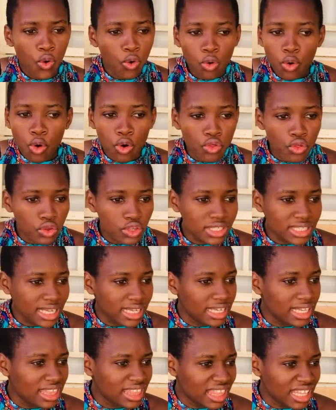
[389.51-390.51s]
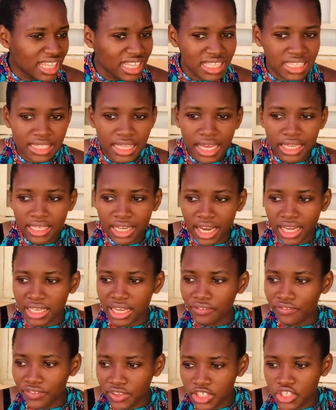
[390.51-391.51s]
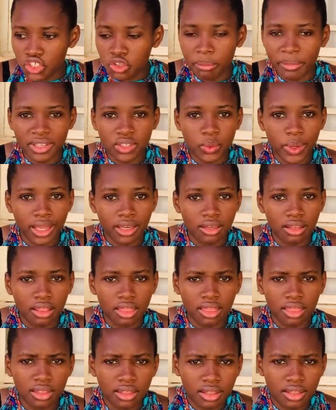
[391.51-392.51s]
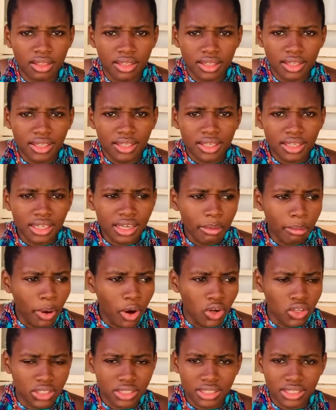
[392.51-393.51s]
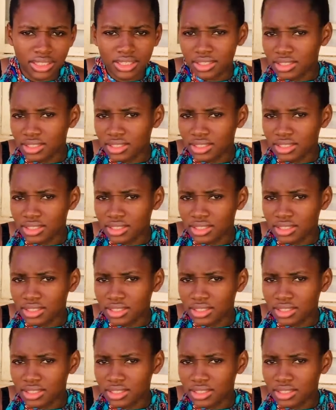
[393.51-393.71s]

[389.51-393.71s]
All those tiny things that can affect your mental health, come on,